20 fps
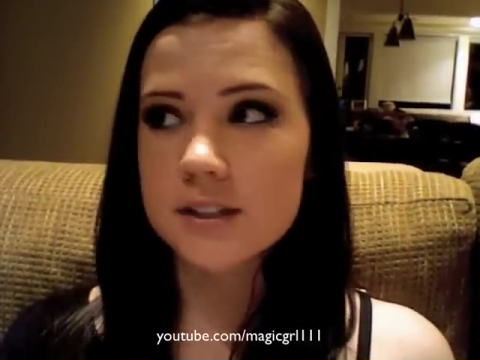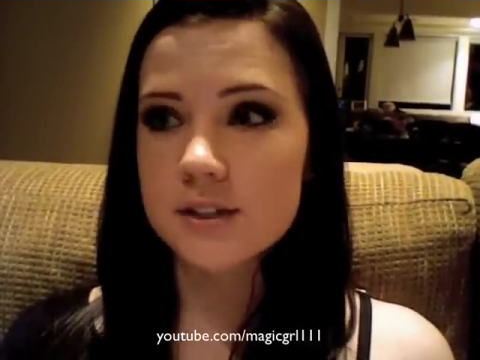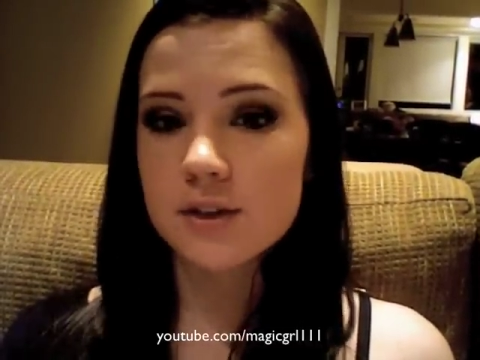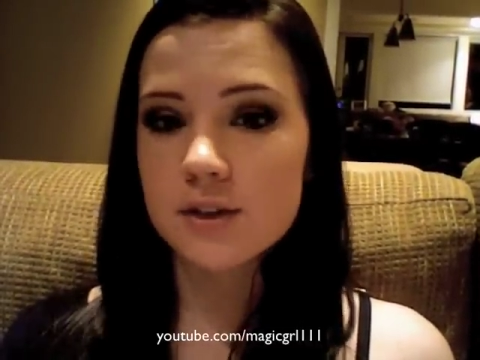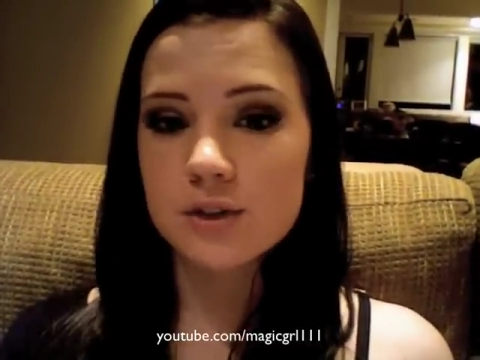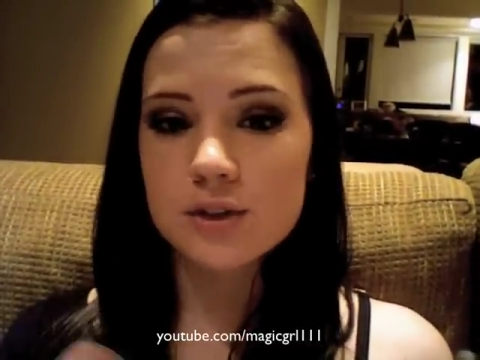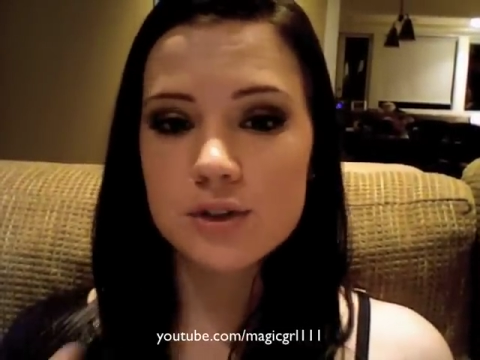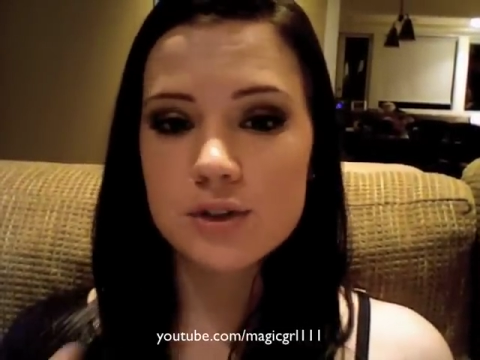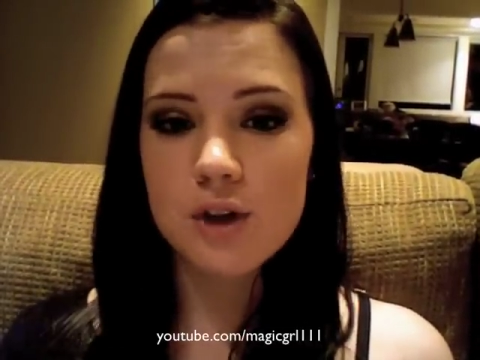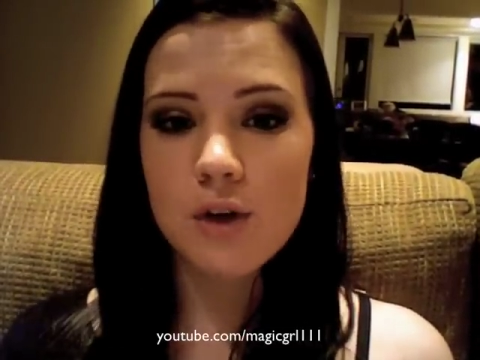They're
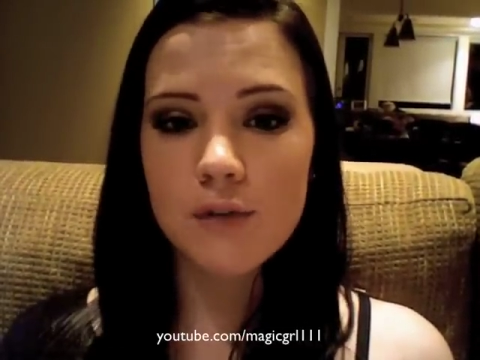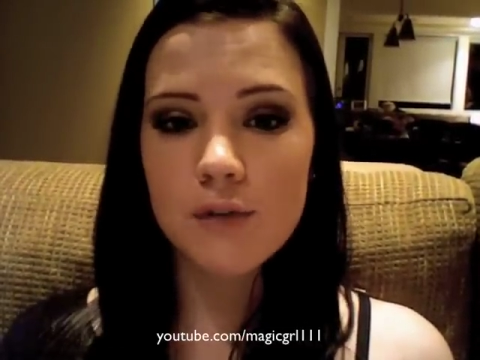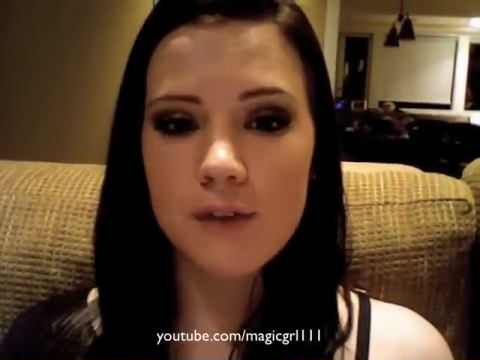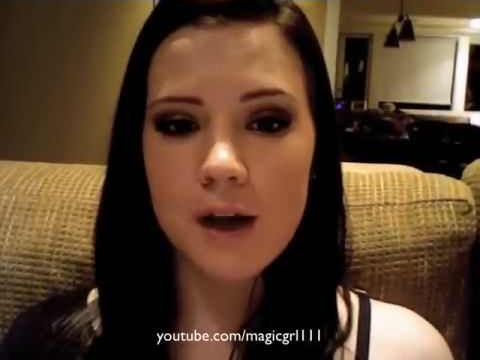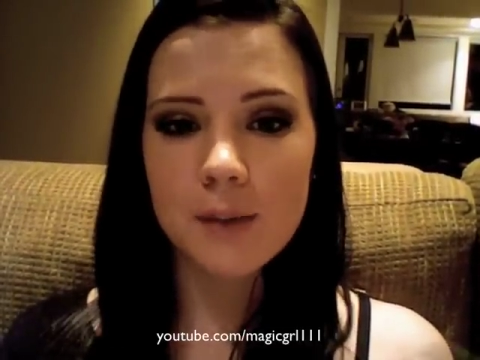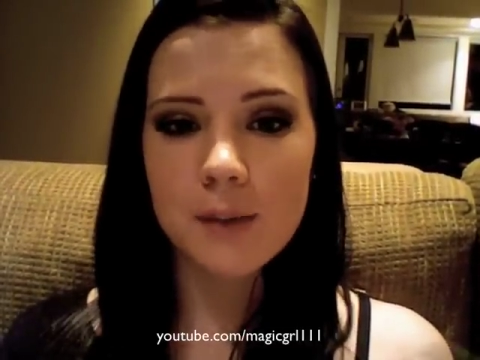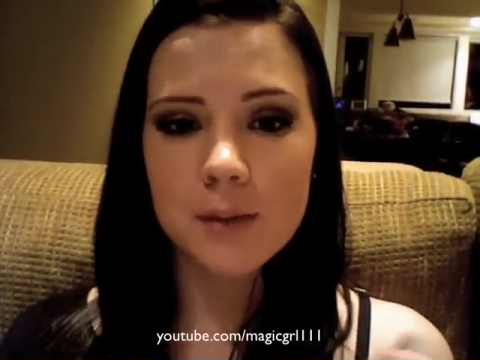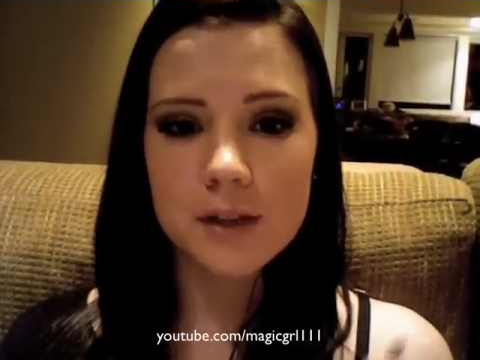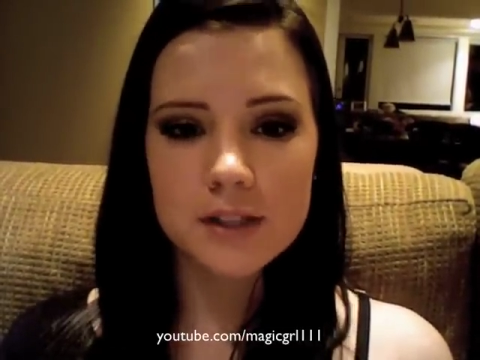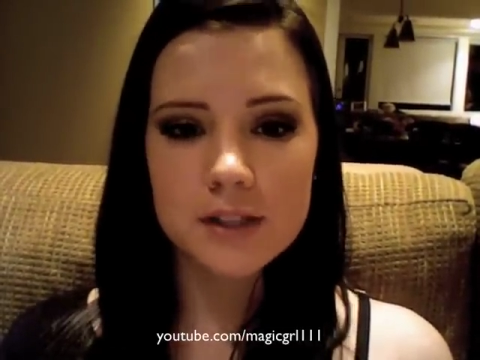so
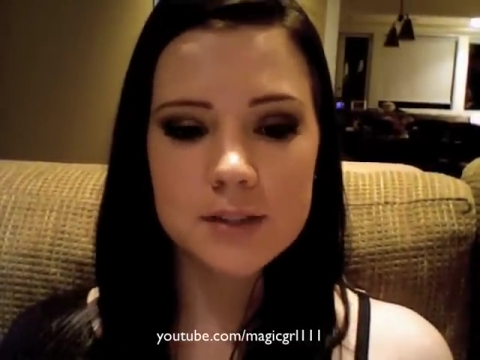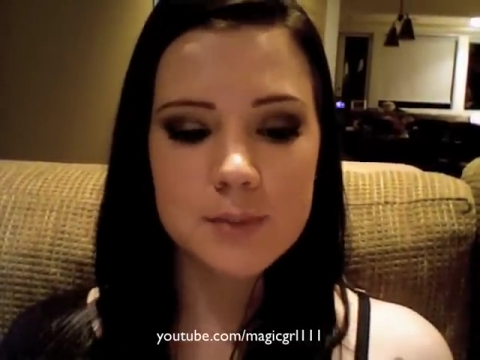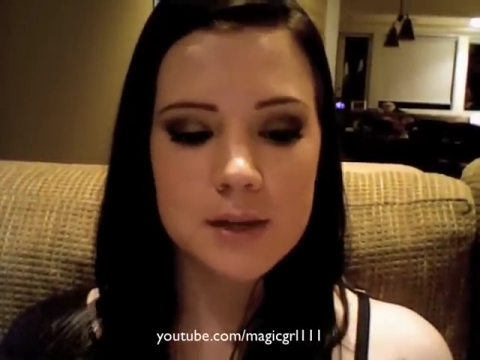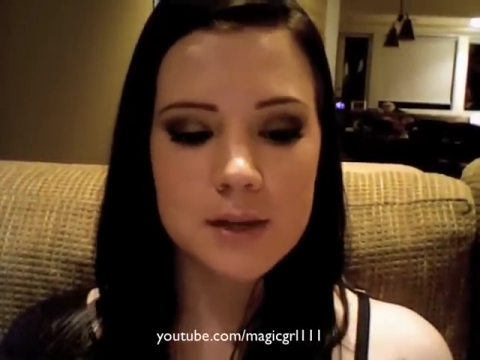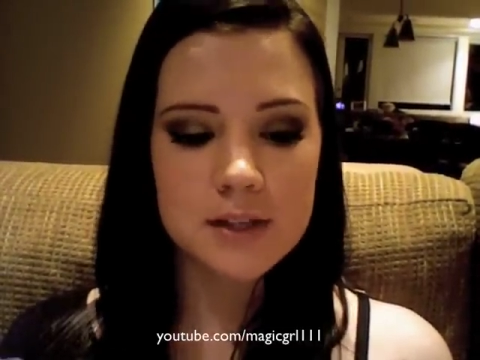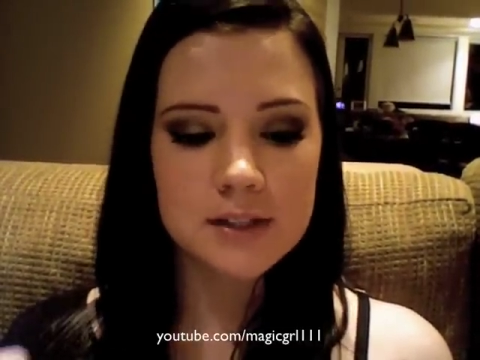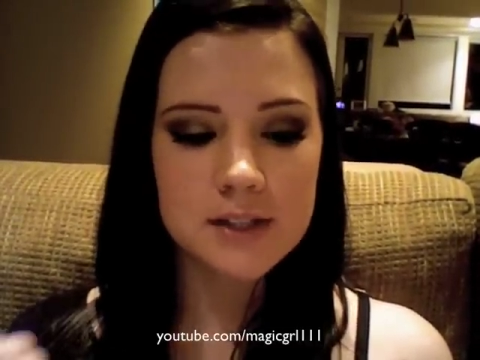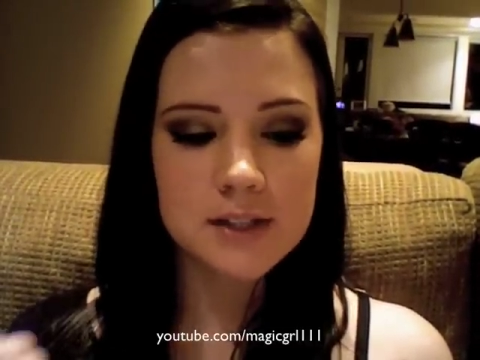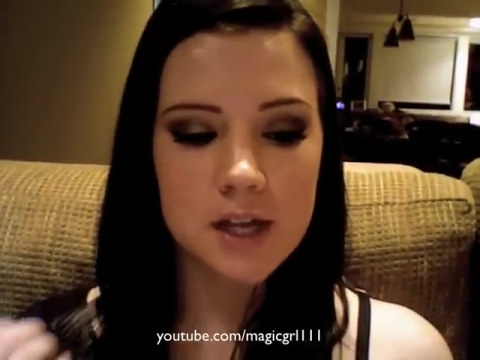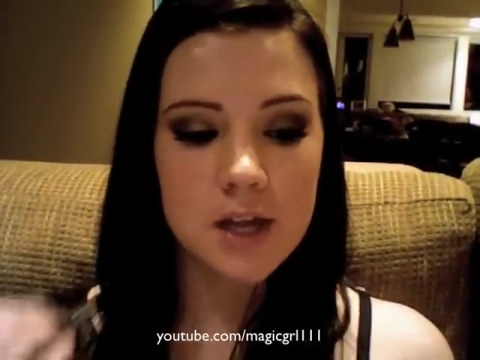fabulous
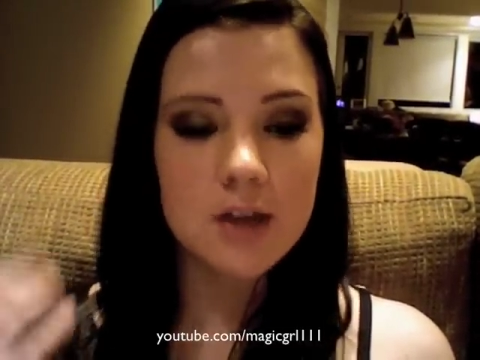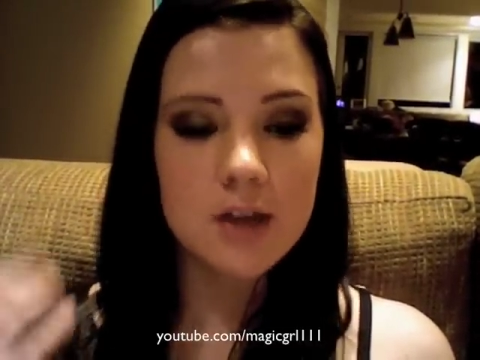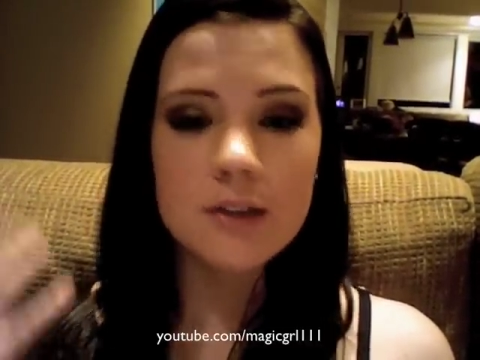because